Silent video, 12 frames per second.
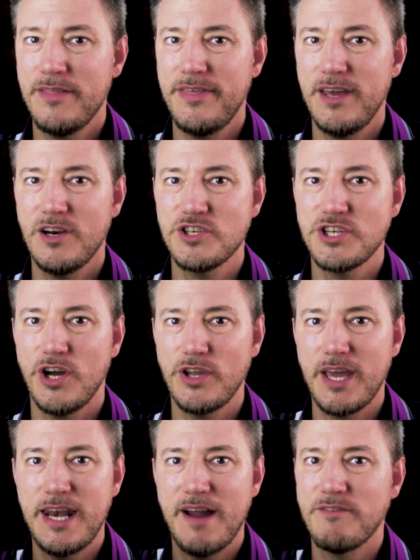theater show,
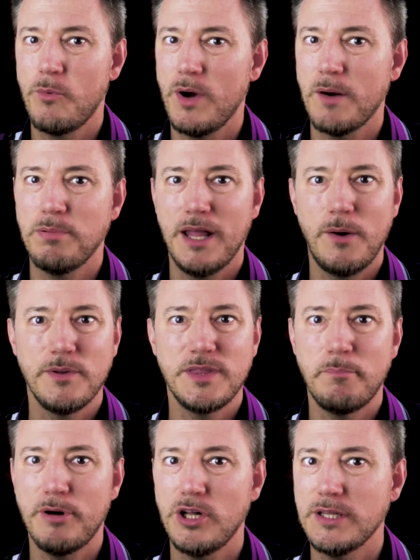you never want to play with the
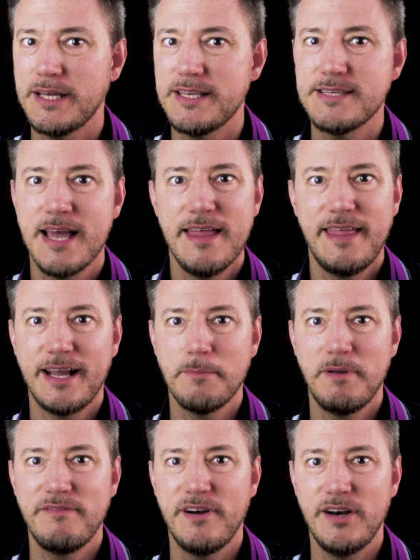pulleys. That can
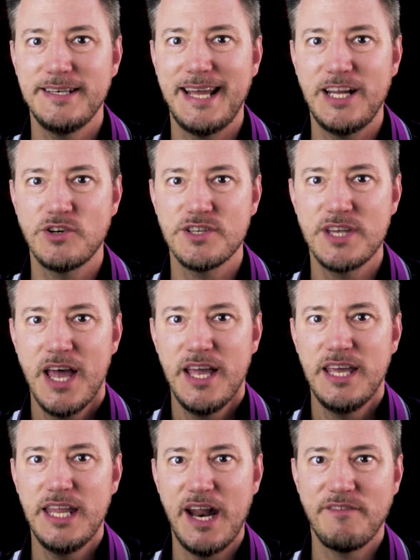be very dangerous.
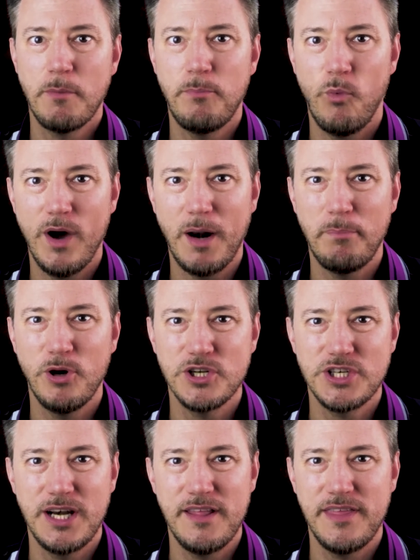You never want to
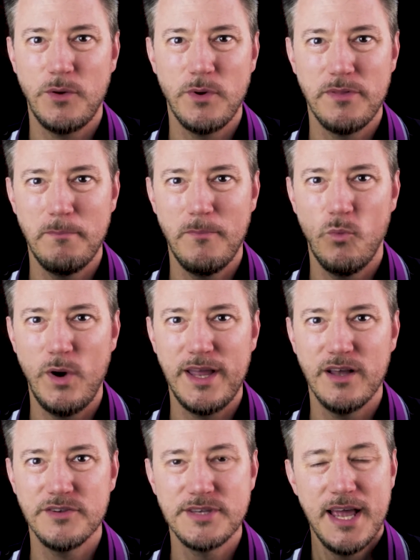push anything with
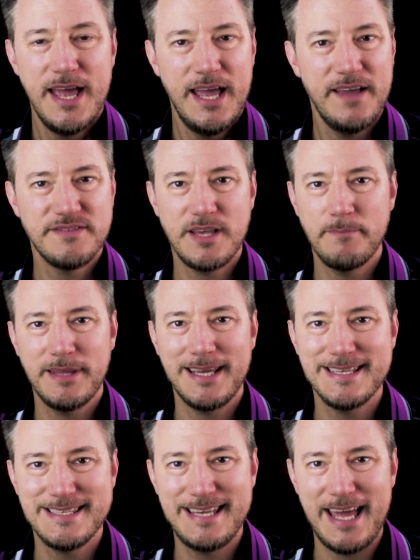wheels. If something
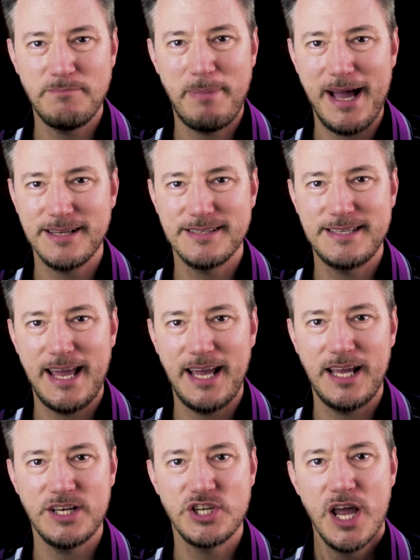is set
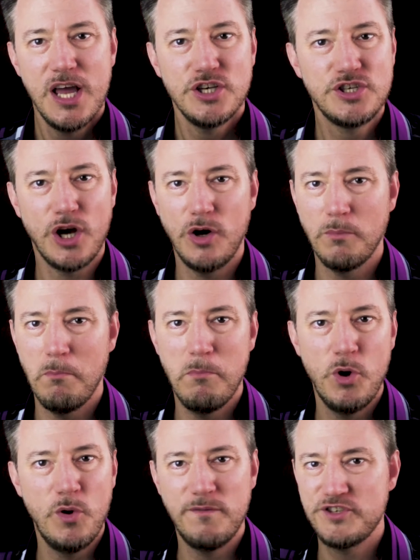backstage, don't
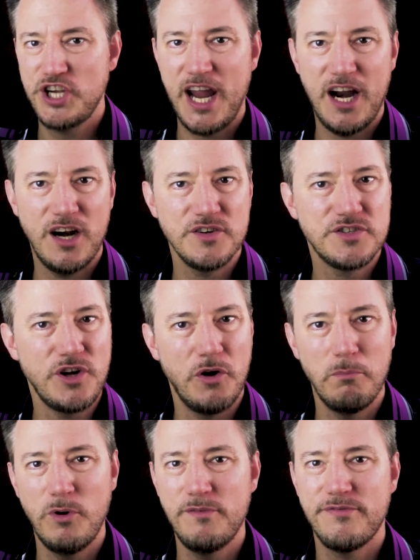move chairs, don't
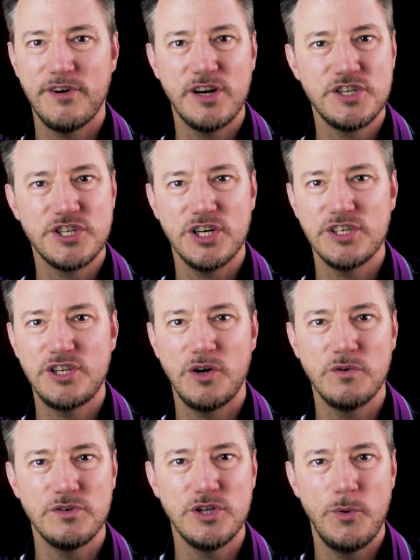move furniture,
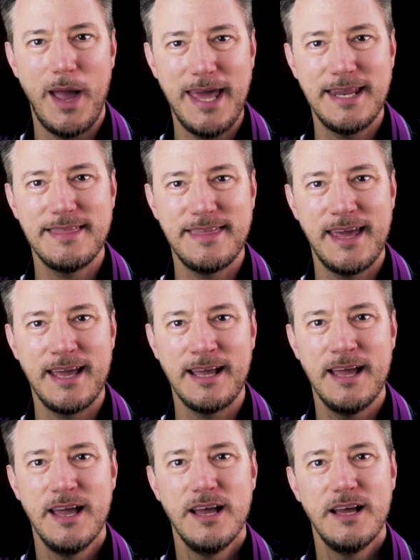don't do
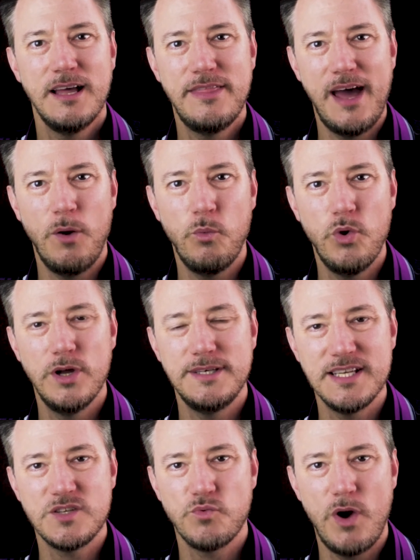anything that would
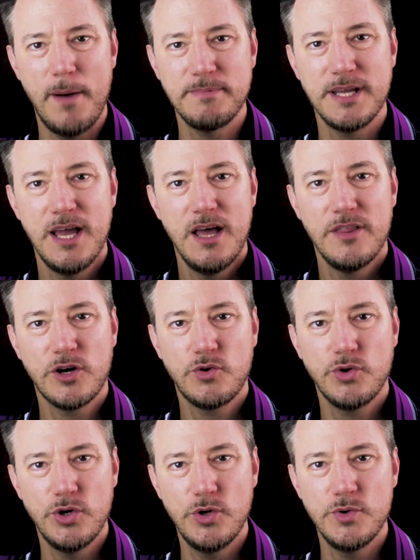disrupt the
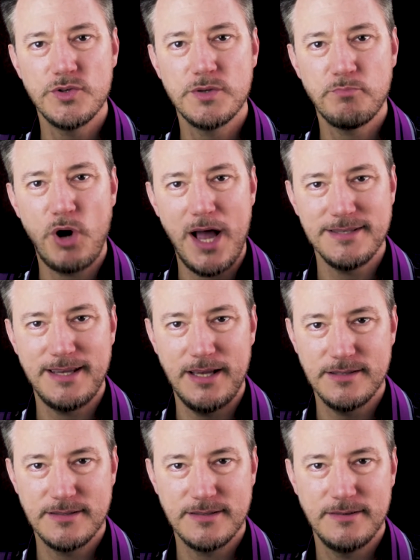crew's
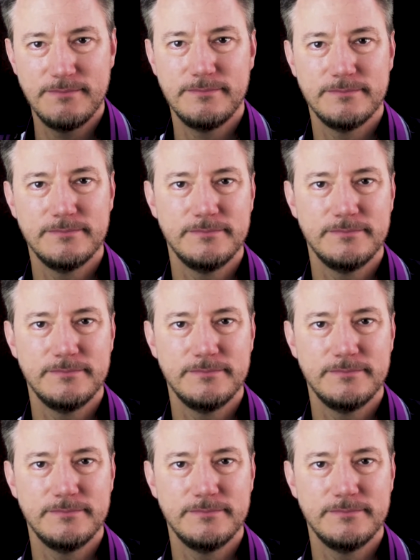process. And if you're